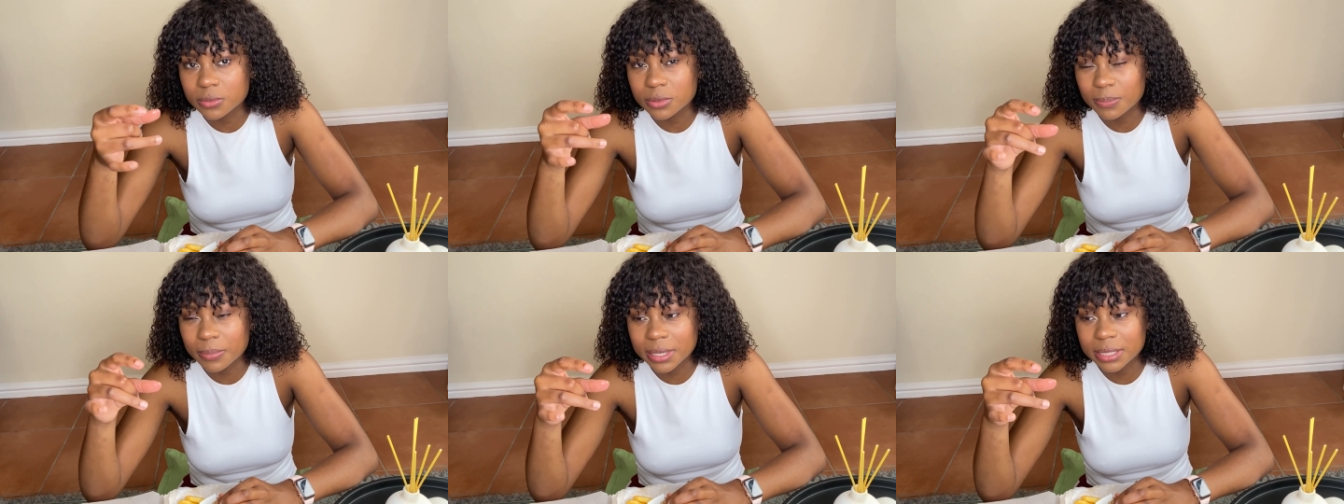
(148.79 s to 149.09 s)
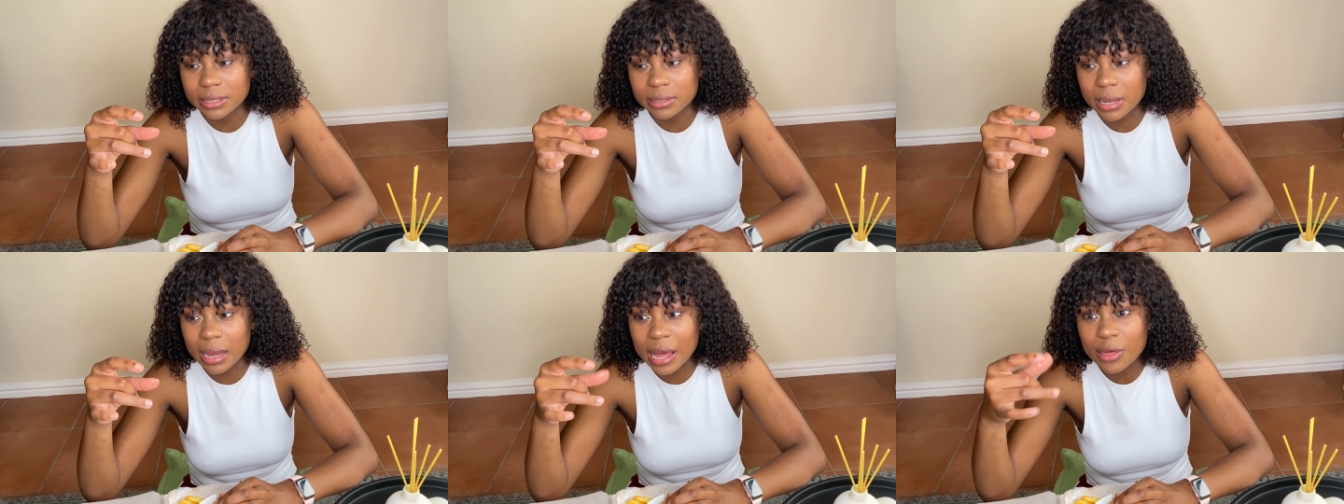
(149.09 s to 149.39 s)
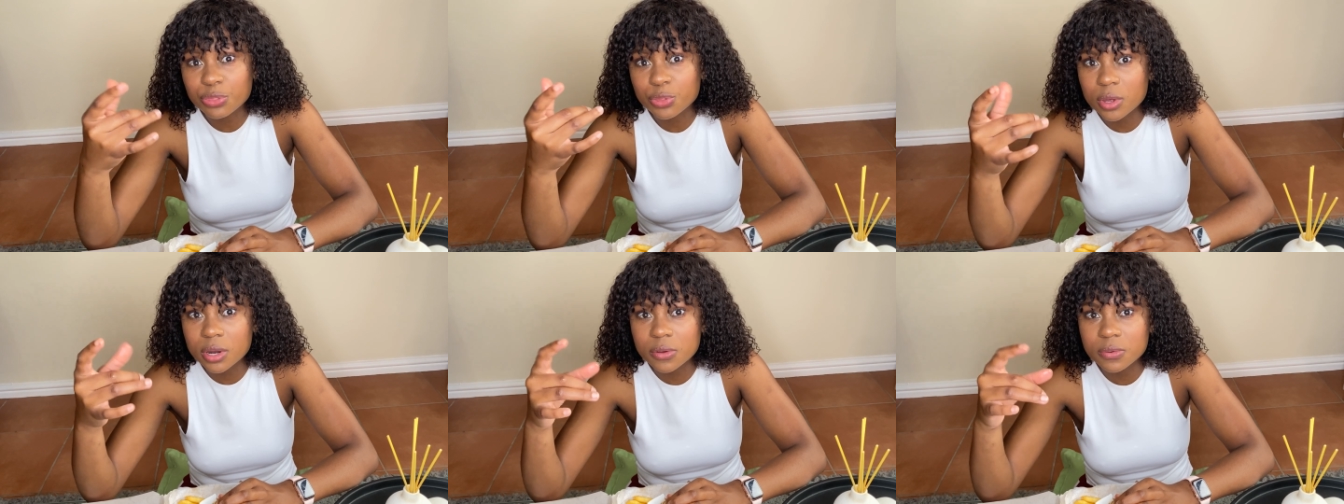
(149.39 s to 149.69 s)
But I
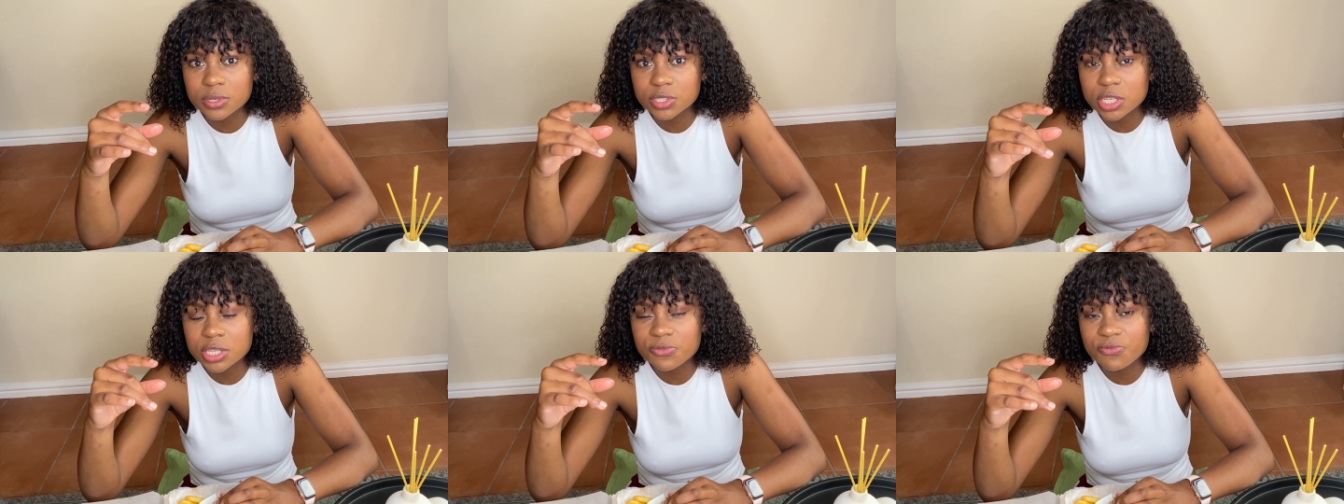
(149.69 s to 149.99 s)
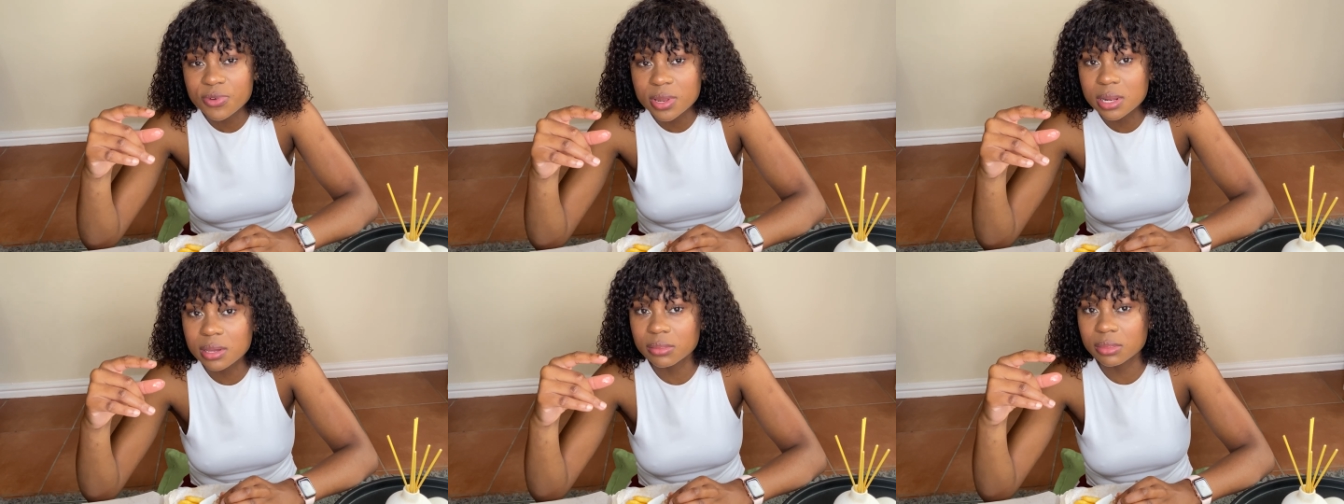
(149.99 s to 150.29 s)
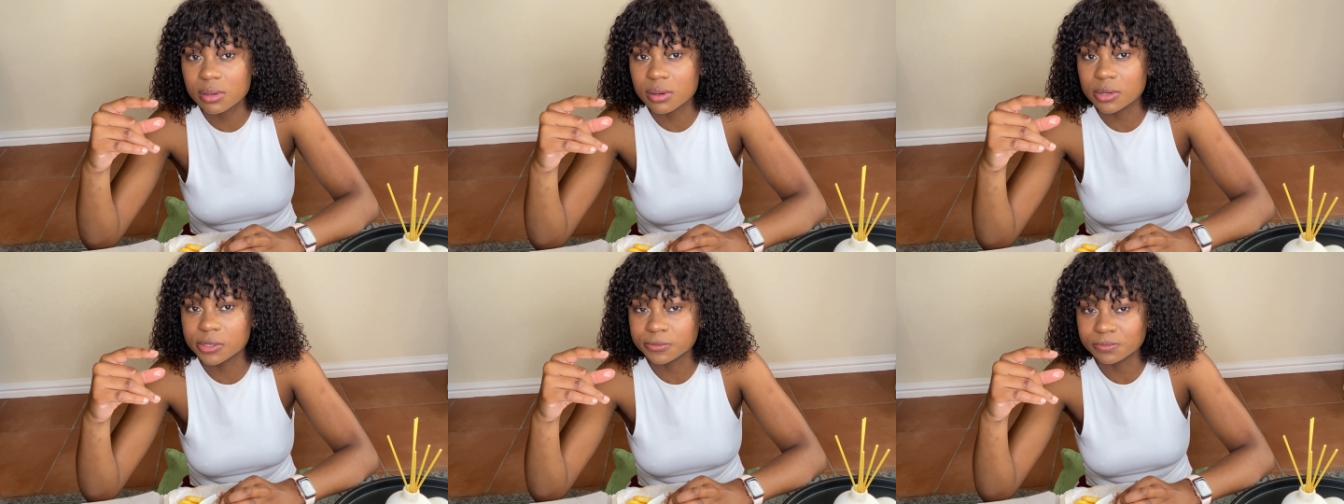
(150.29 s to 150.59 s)
thought he was just feeling
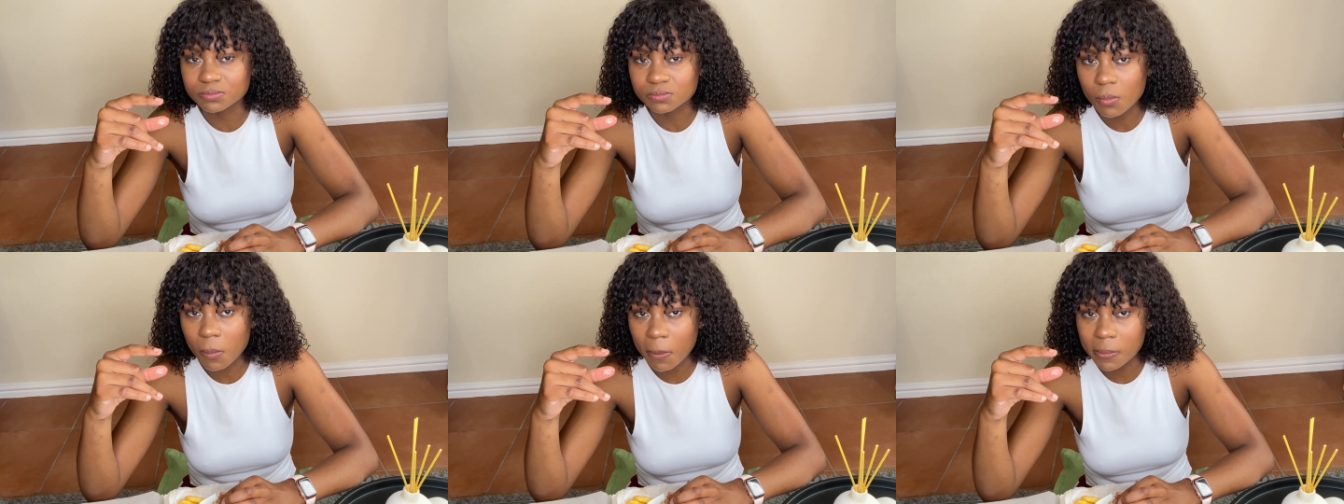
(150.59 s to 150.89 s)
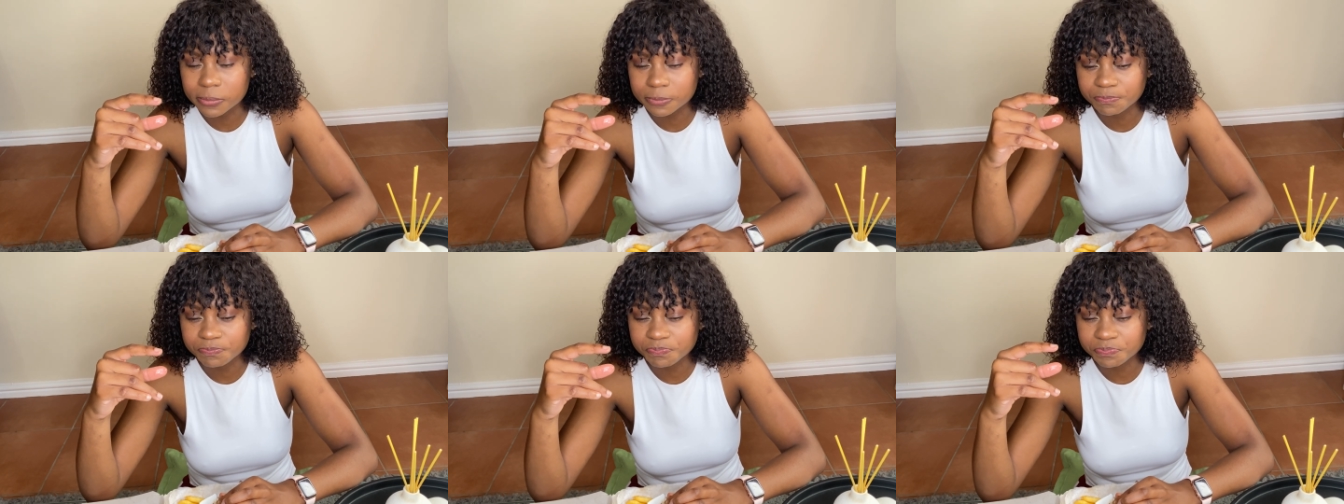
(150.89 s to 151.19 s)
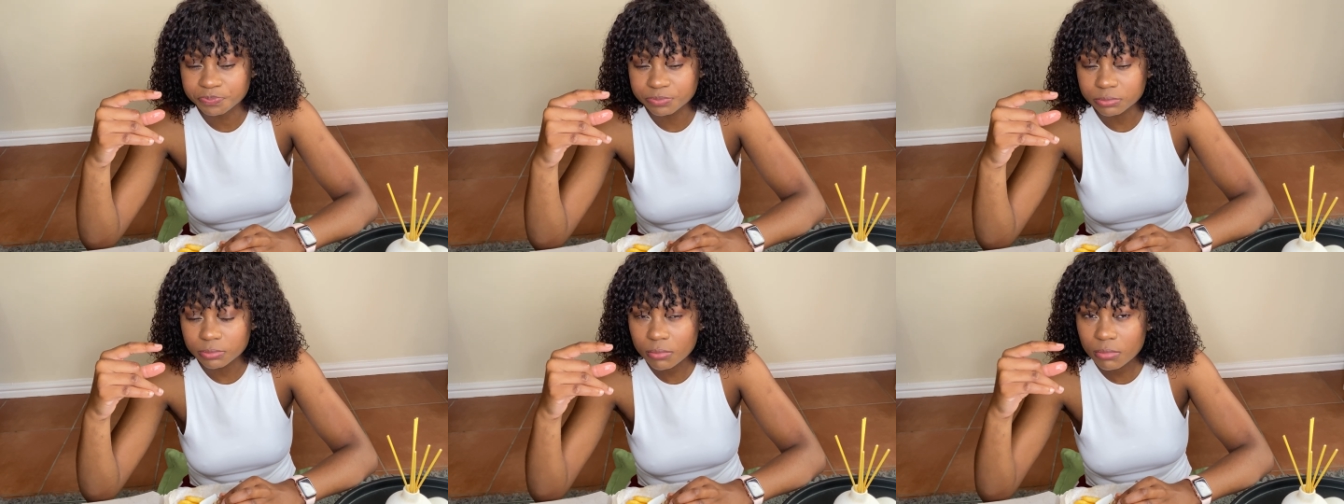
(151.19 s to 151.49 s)

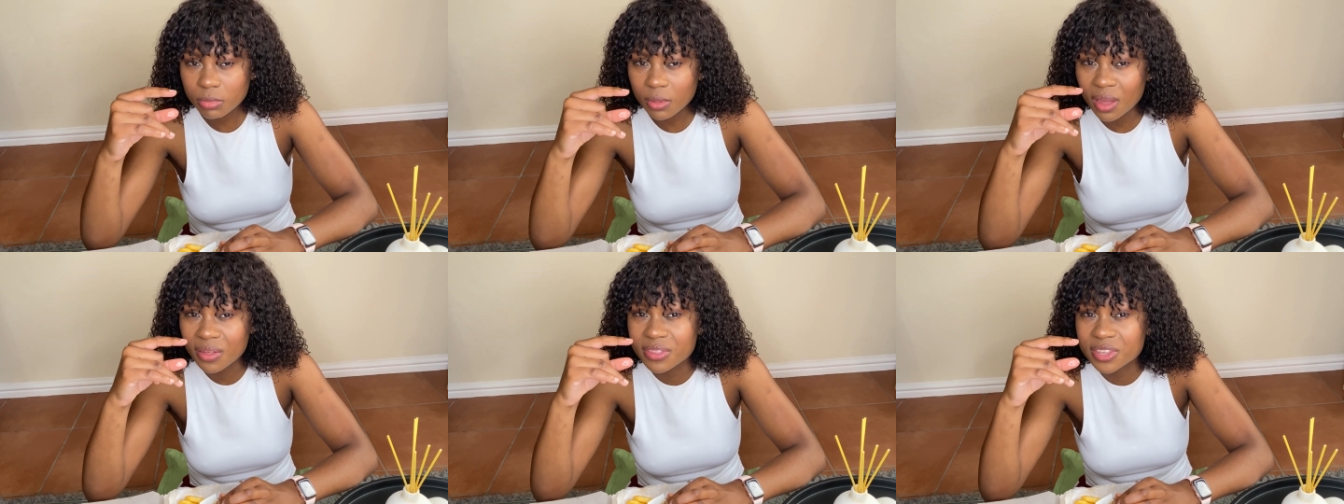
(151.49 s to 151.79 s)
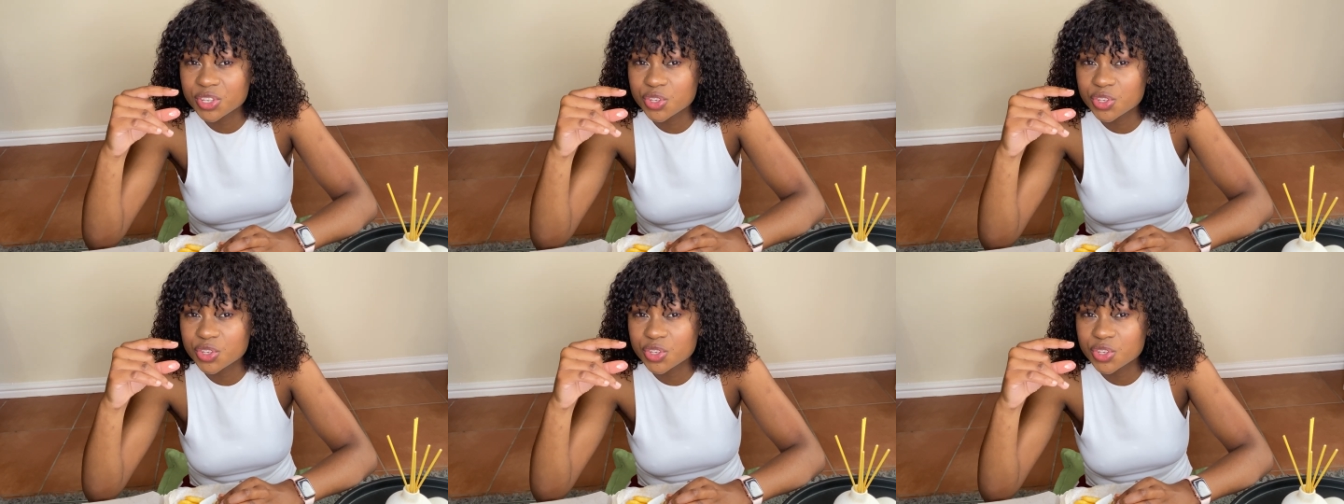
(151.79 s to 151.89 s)
the